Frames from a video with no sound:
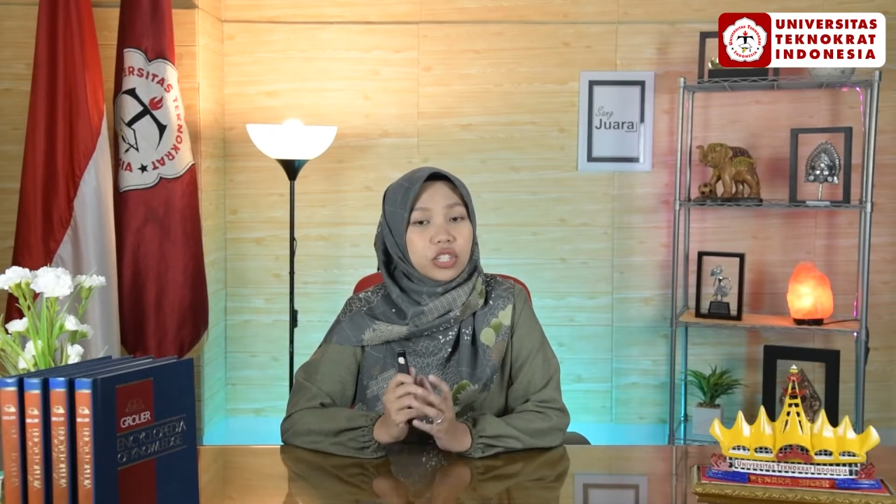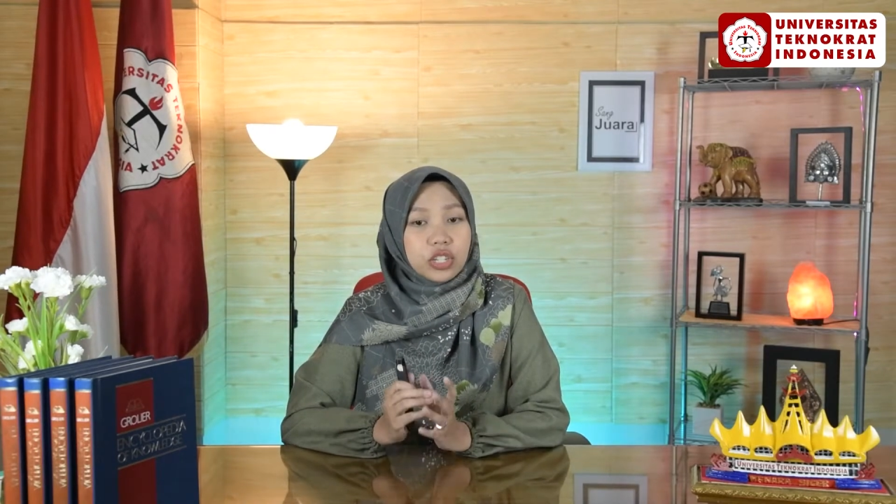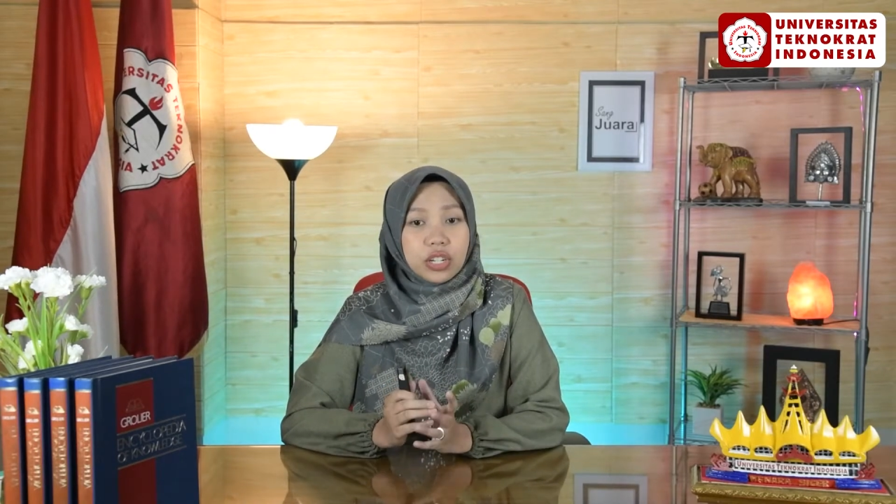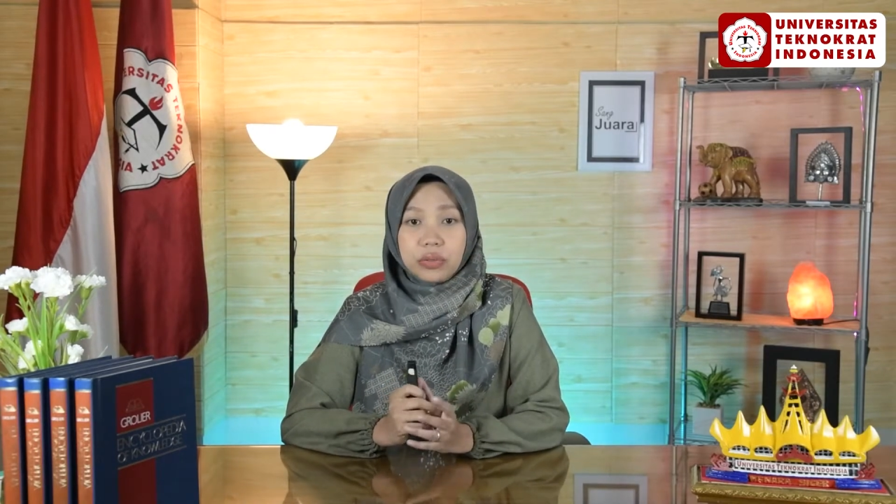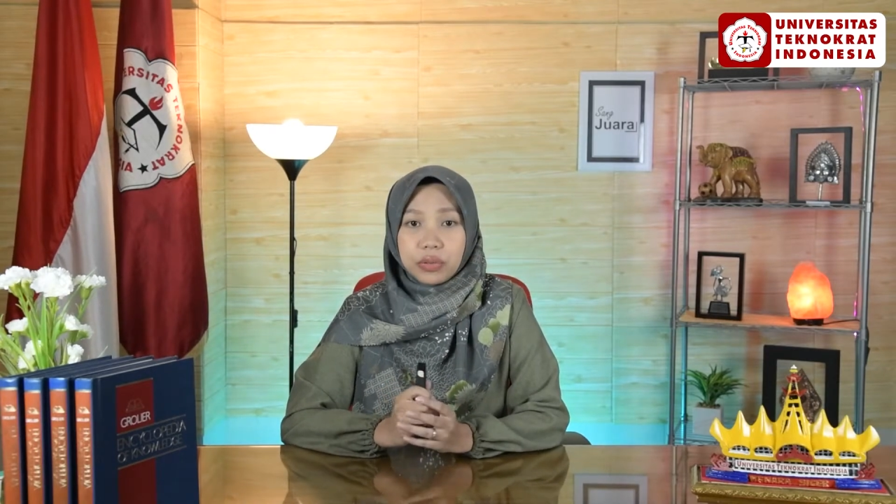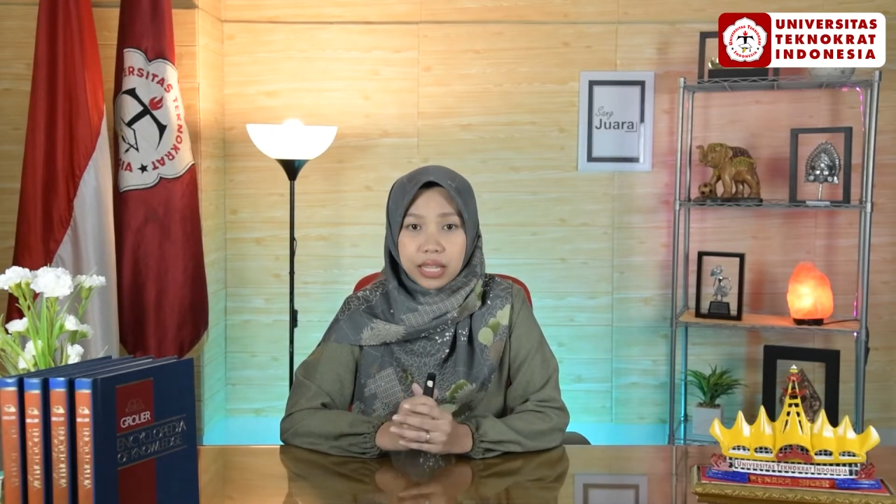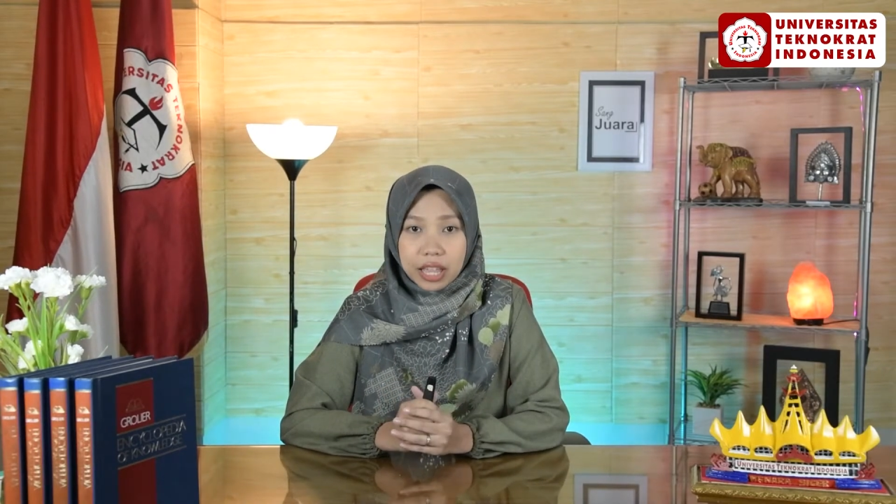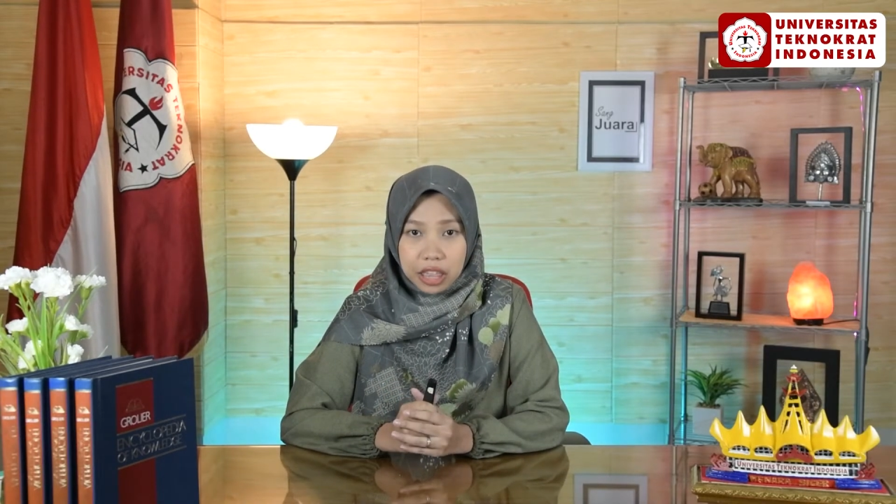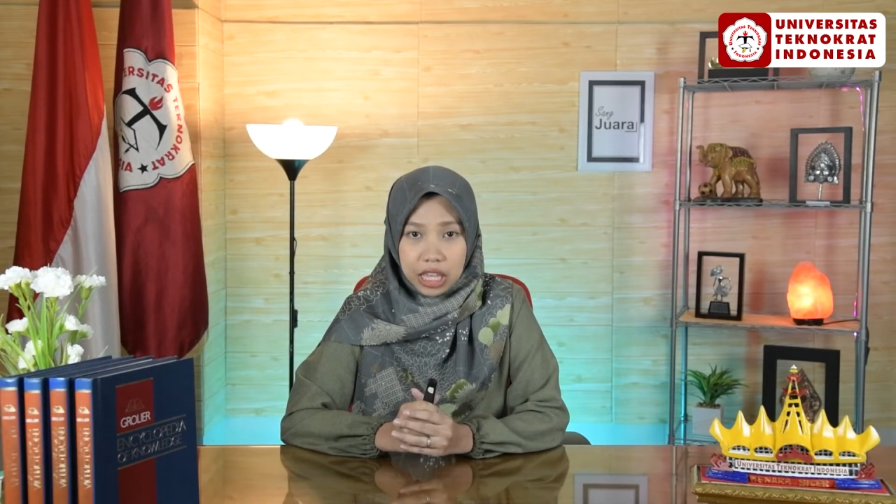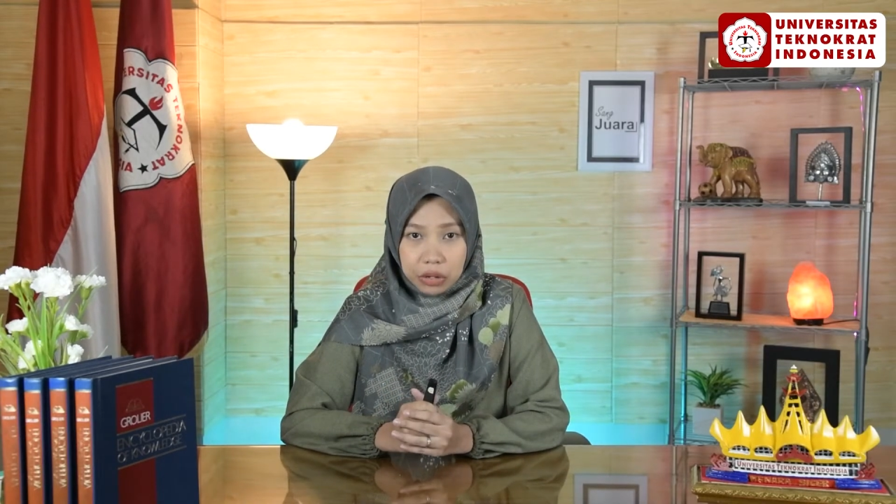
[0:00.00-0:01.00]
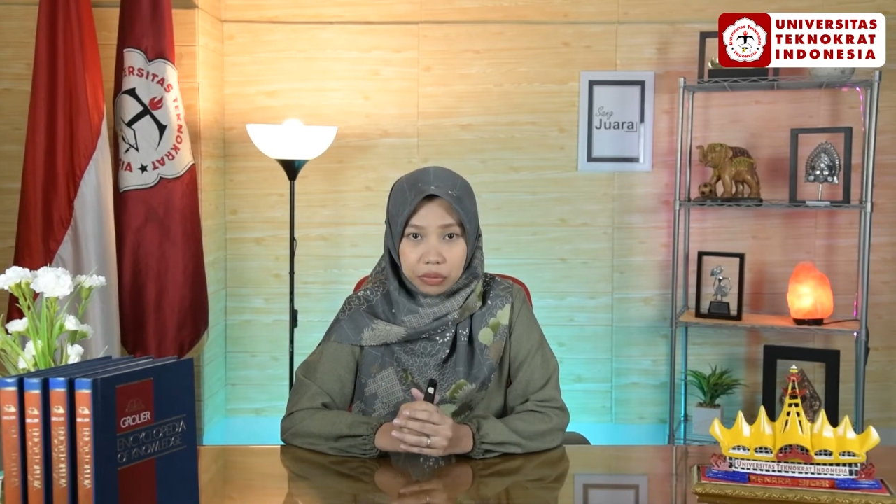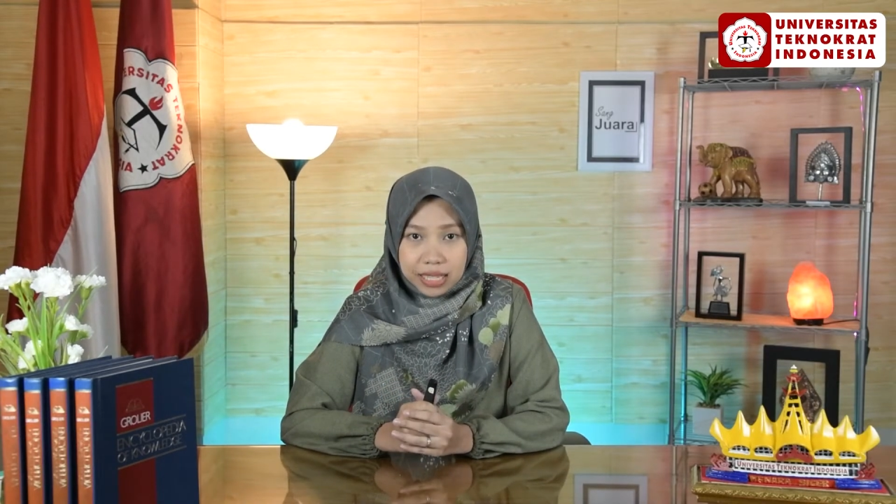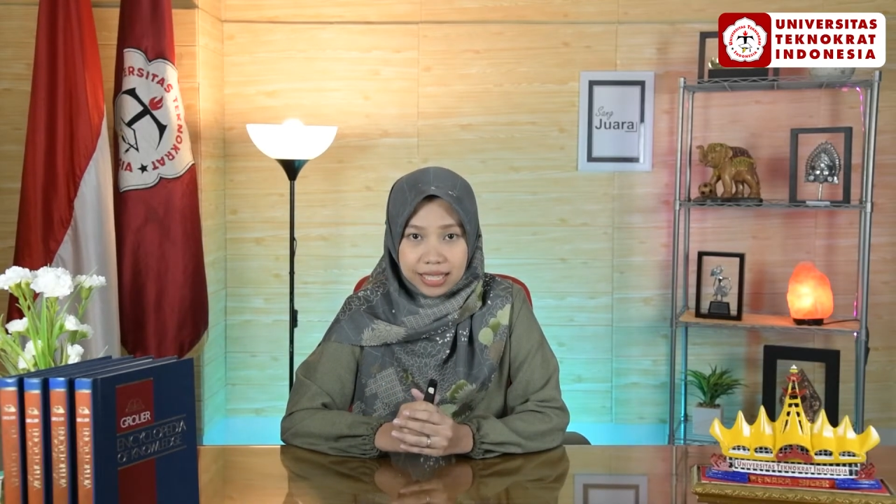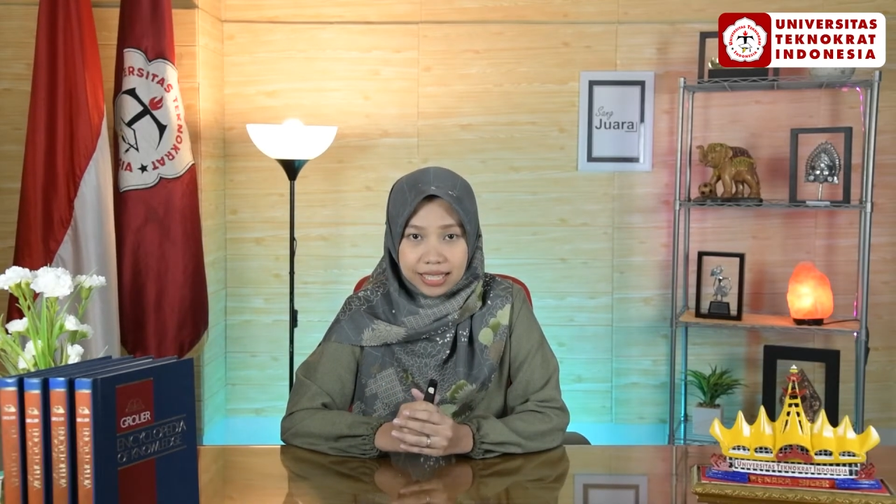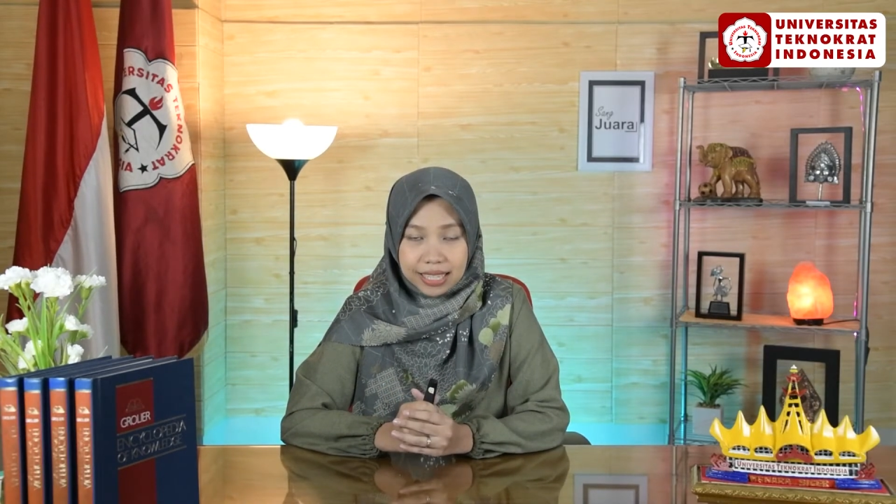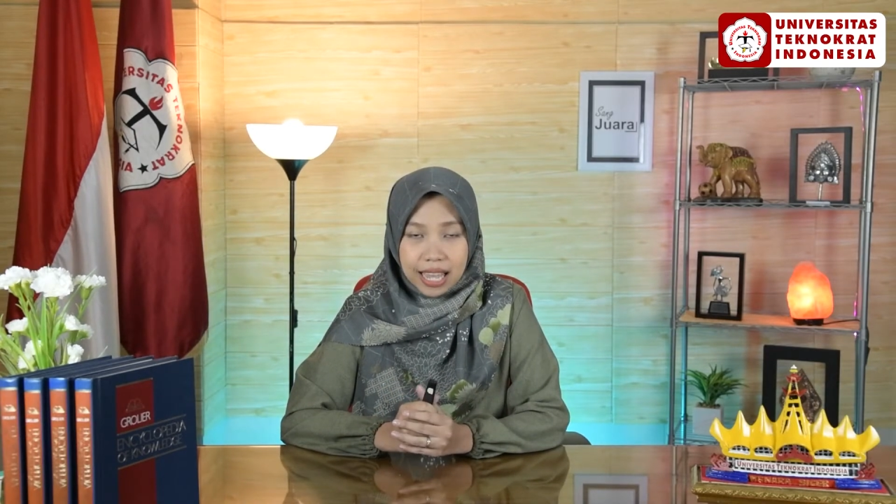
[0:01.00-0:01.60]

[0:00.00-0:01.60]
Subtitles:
general theories.